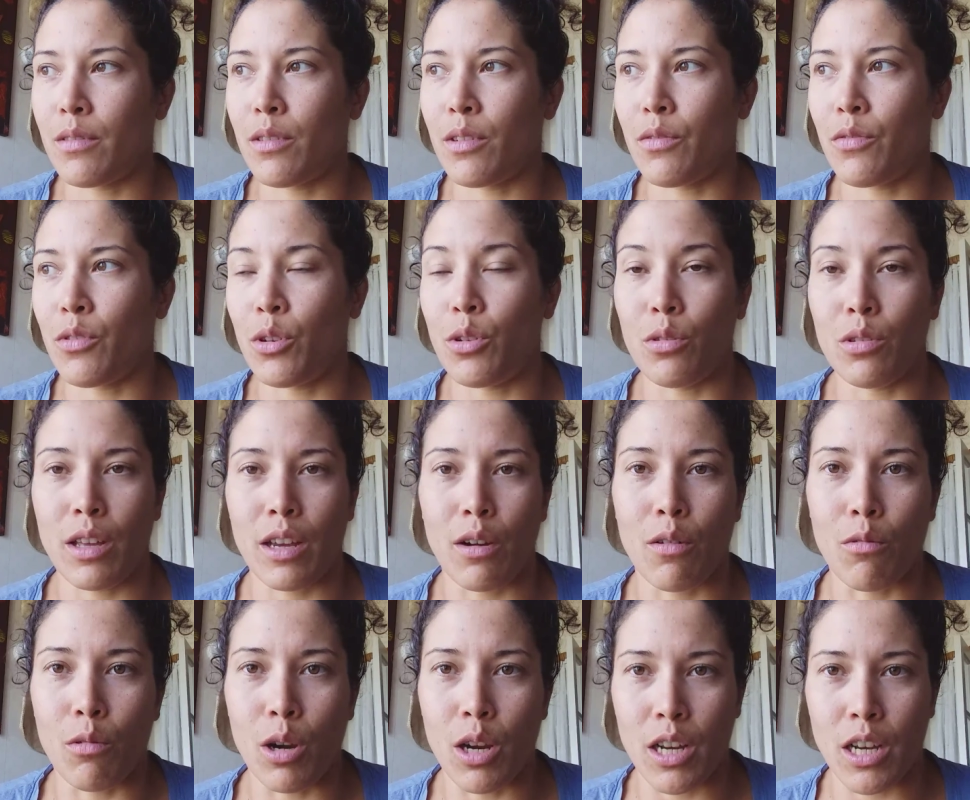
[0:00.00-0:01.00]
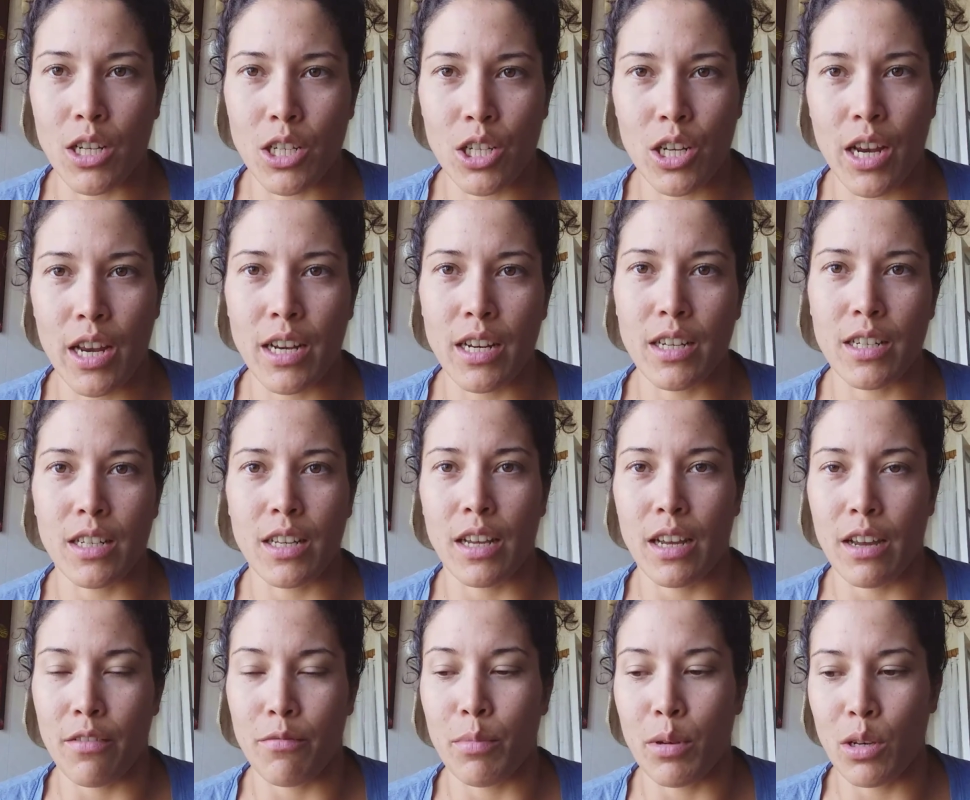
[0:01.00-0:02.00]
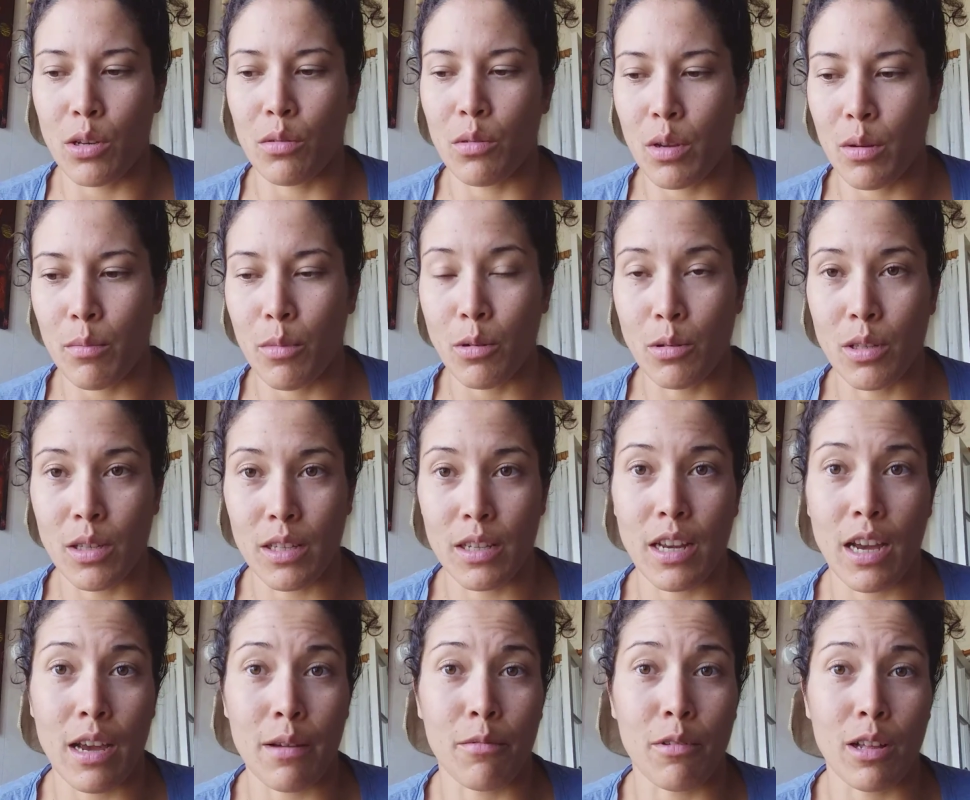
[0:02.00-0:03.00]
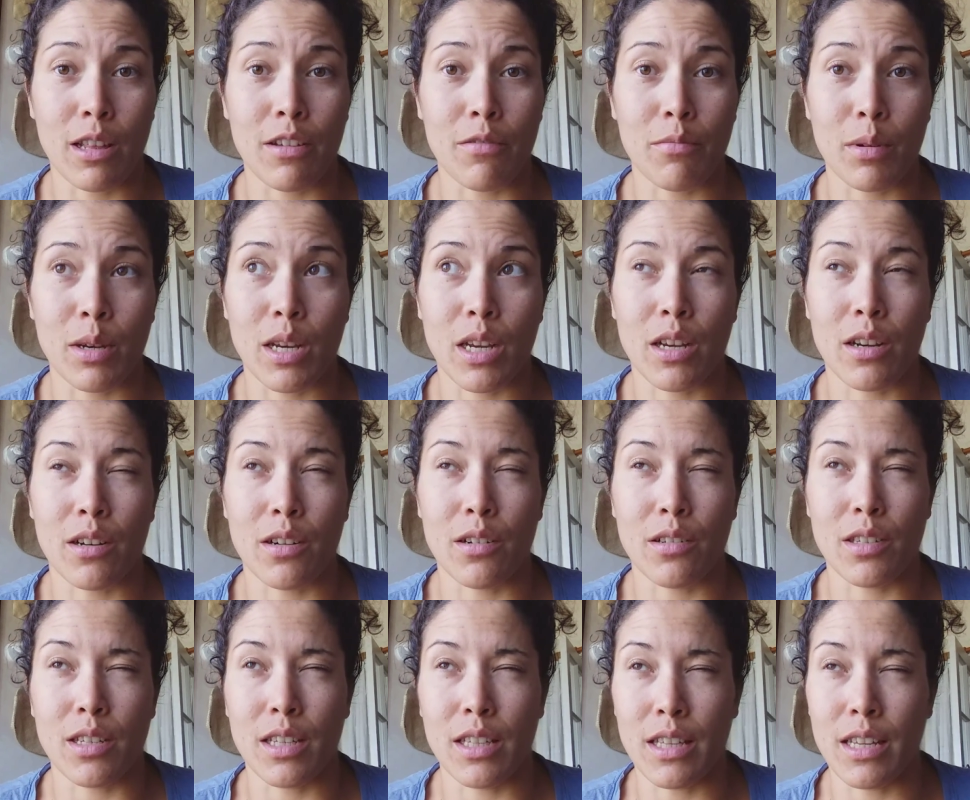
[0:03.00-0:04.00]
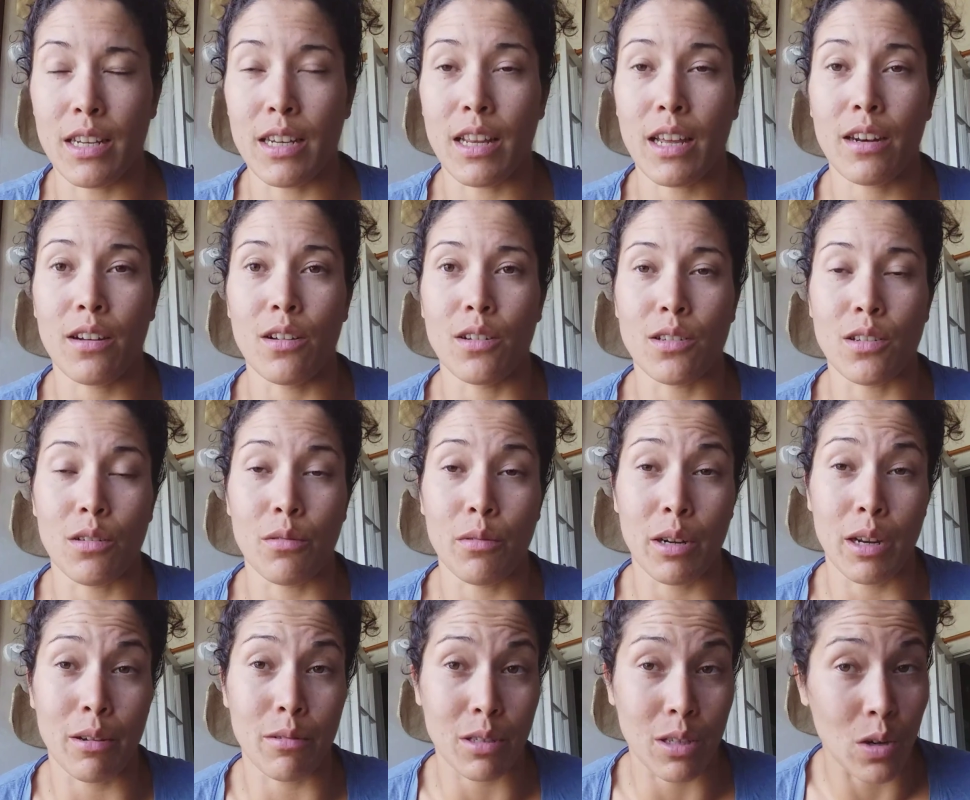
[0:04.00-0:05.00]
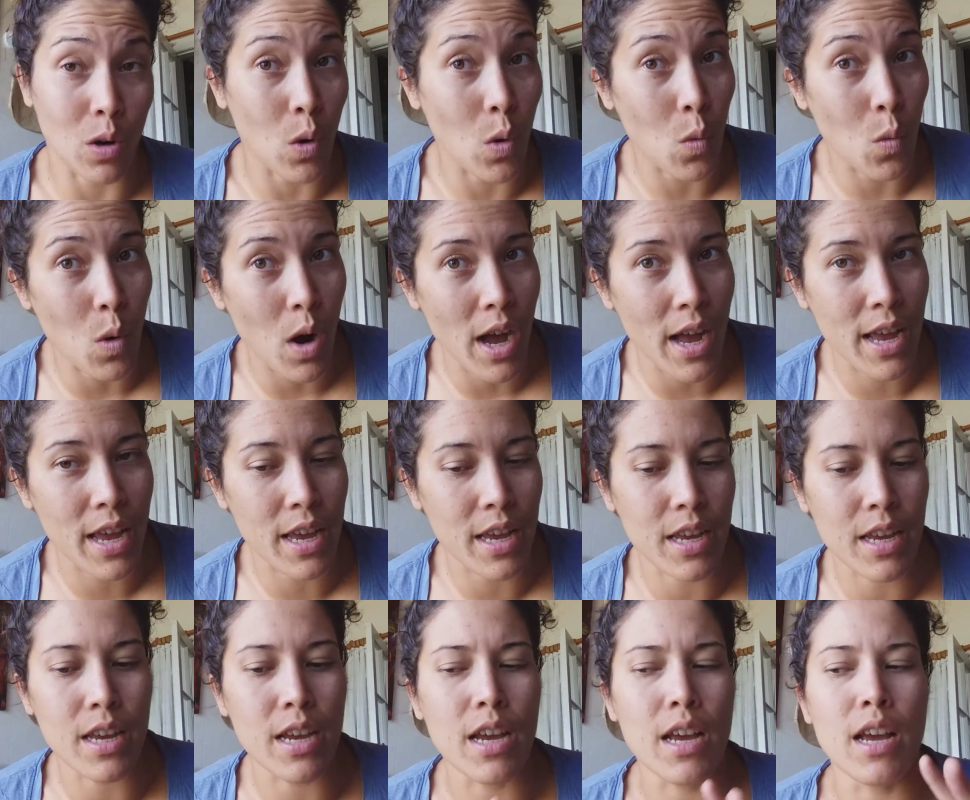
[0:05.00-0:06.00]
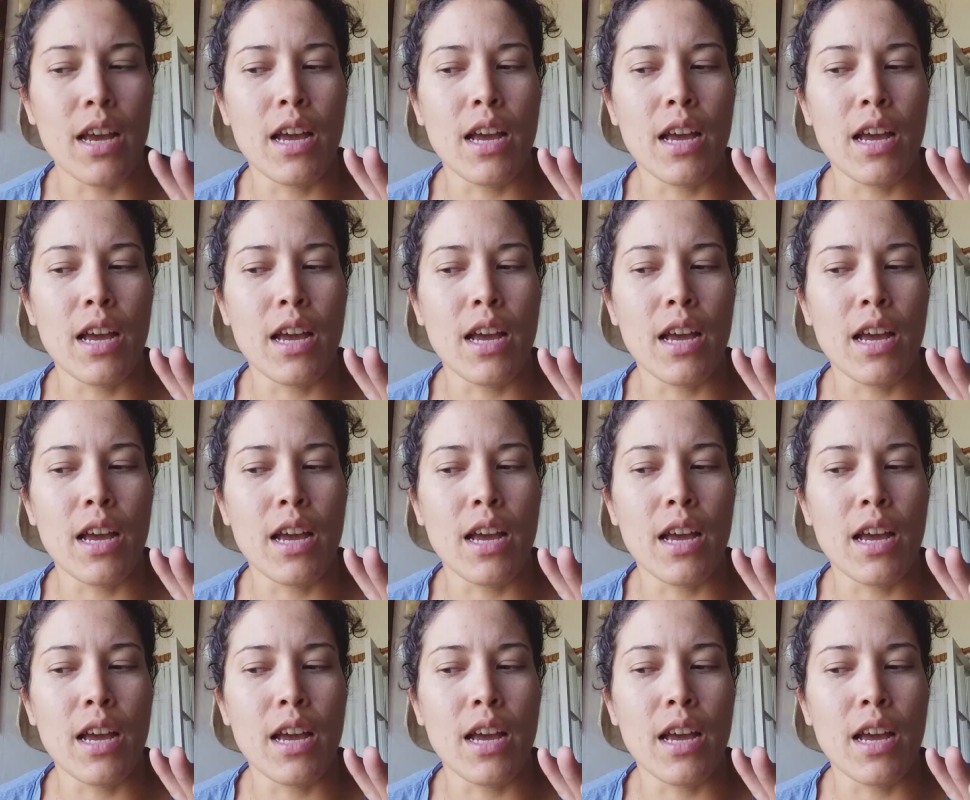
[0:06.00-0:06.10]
If you do like a work exchange, like I've been doing most of the time while I've been here in New Zealand, and also when I was in Hawaii,